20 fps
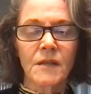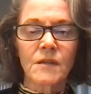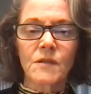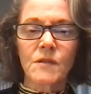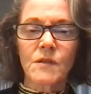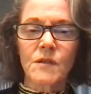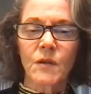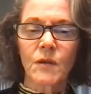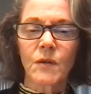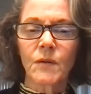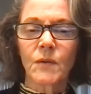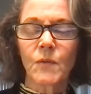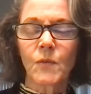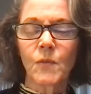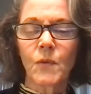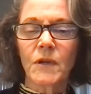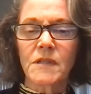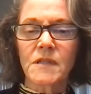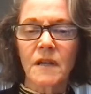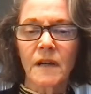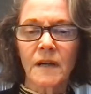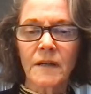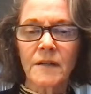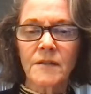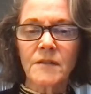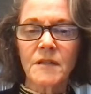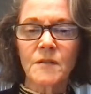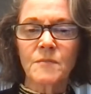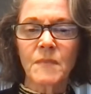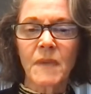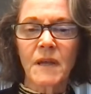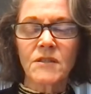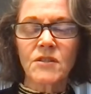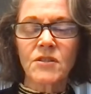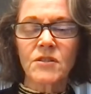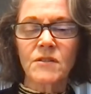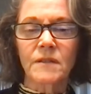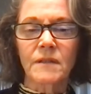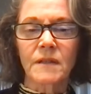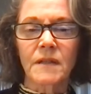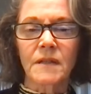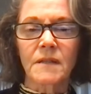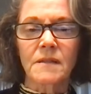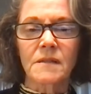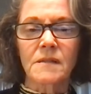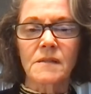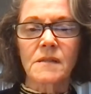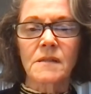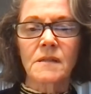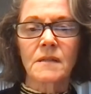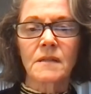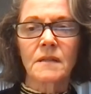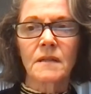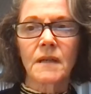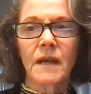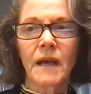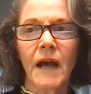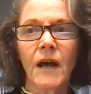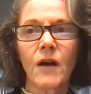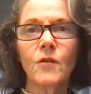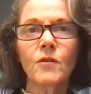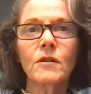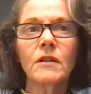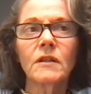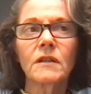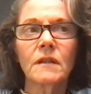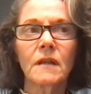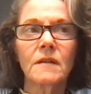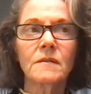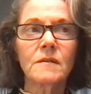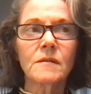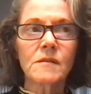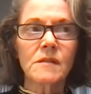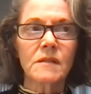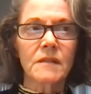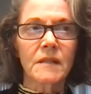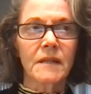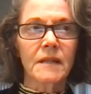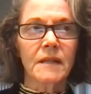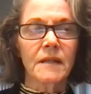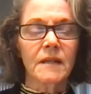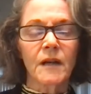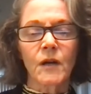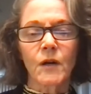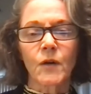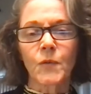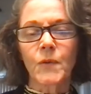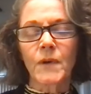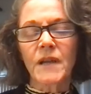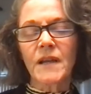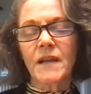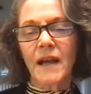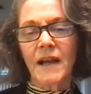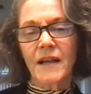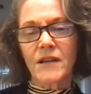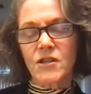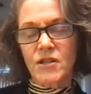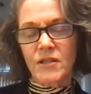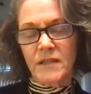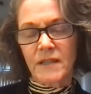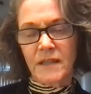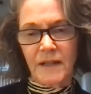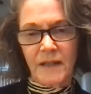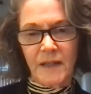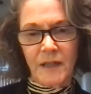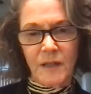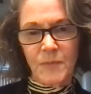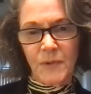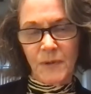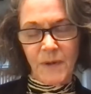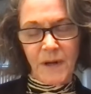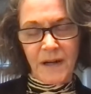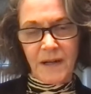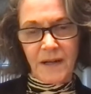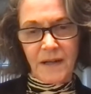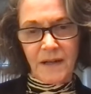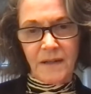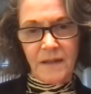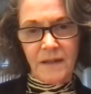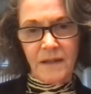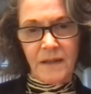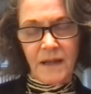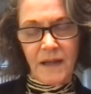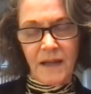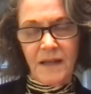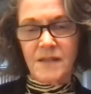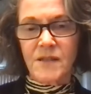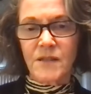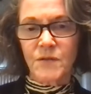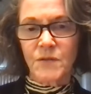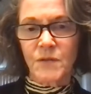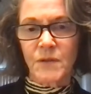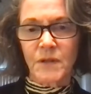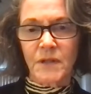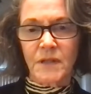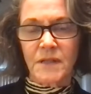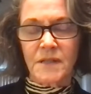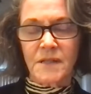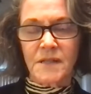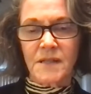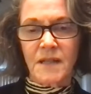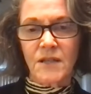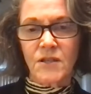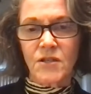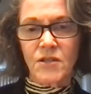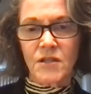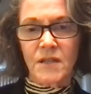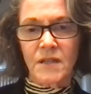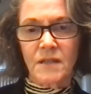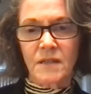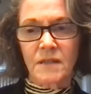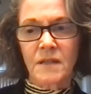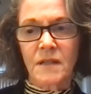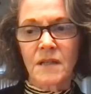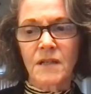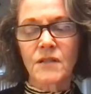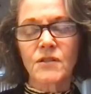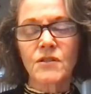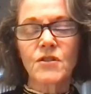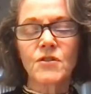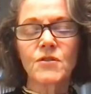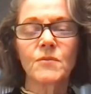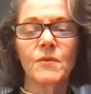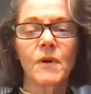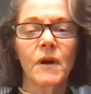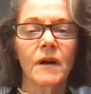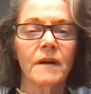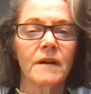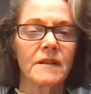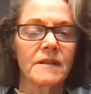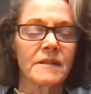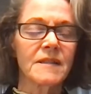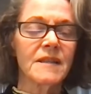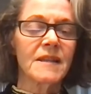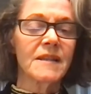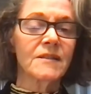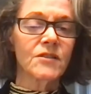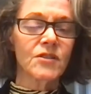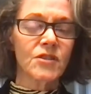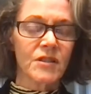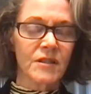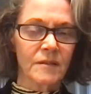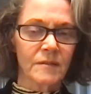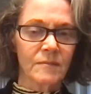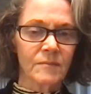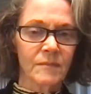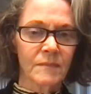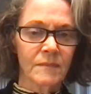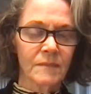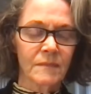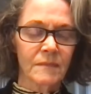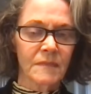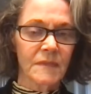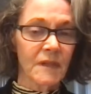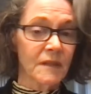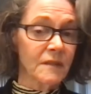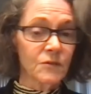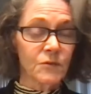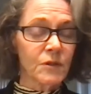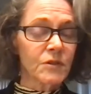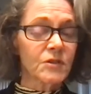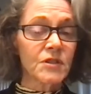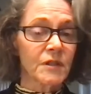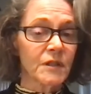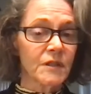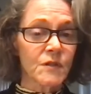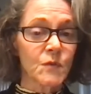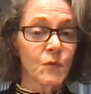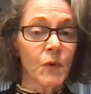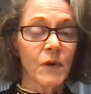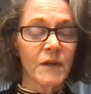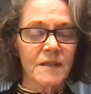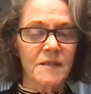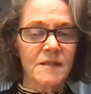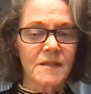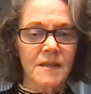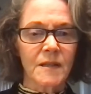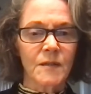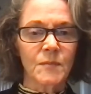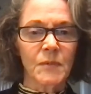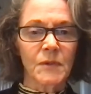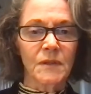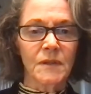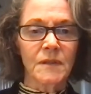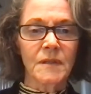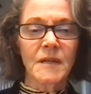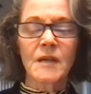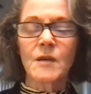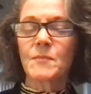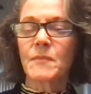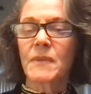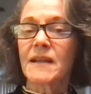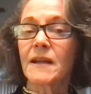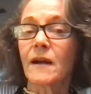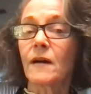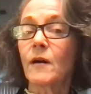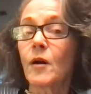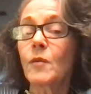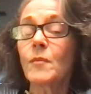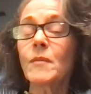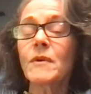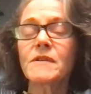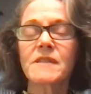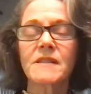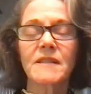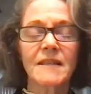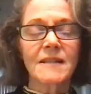So what's hard to measure is, how closely are we actually operating as an organization to our intention? Now, the org chart's one example, but almost